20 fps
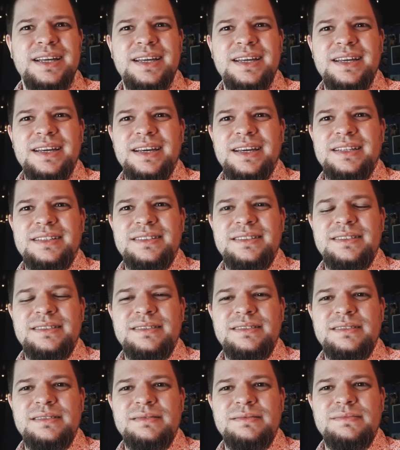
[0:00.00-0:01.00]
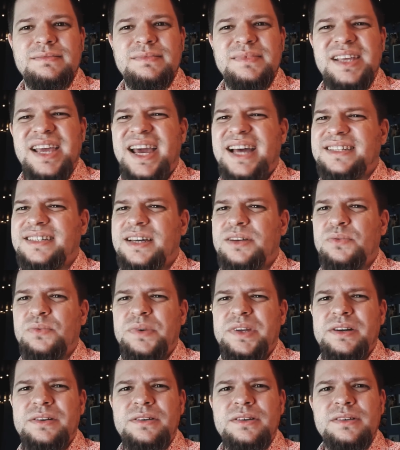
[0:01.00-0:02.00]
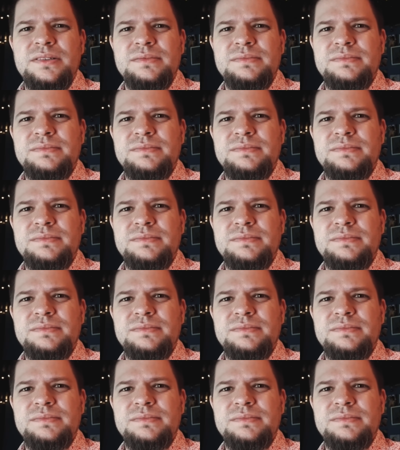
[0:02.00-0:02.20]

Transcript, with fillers: It's kind of weird.